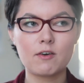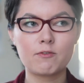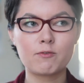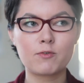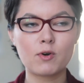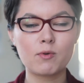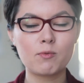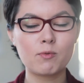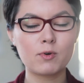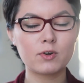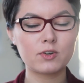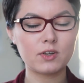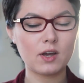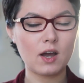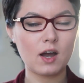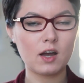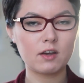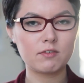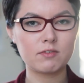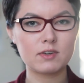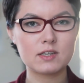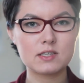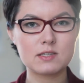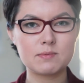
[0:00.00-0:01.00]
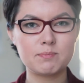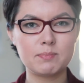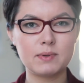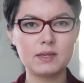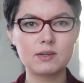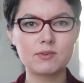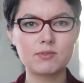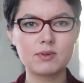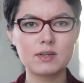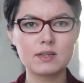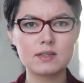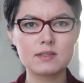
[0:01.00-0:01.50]
From what I've
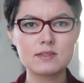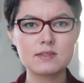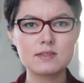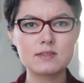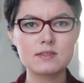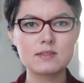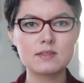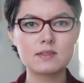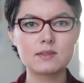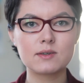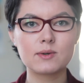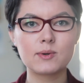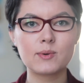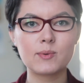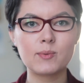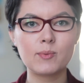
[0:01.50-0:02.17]
experienced,